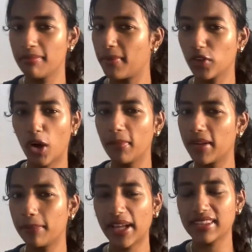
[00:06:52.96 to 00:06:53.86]
normal
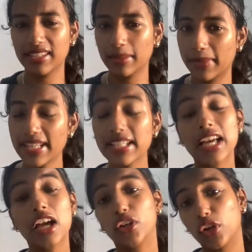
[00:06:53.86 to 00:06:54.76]
buns and breads.
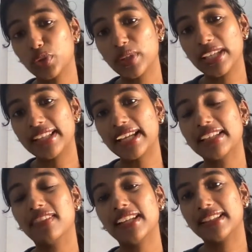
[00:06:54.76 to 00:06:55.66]
Not only that,
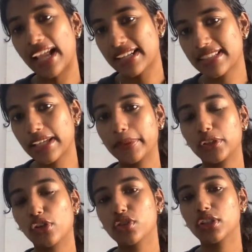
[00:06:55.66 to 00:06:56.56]
even in that segment
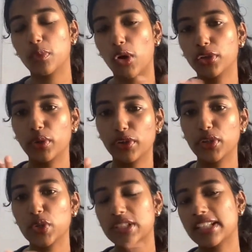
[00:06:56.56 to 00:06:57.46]
also, they want to
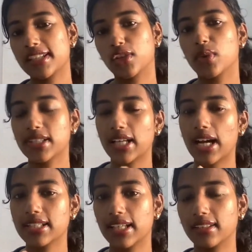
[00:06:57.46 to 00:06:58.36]
introduce this
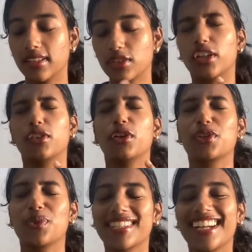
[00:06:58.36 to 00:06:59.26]
QSRs and sorry, not
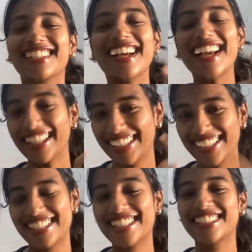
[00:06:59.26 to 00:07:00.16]
QSRs, the
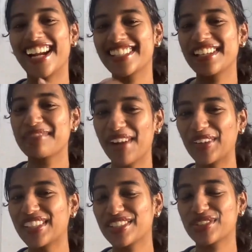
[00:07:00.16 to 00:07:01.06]
desert jars and
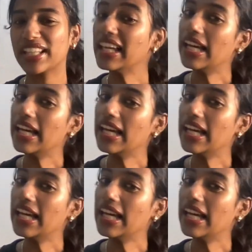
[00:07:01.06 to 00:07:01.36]
brownies to the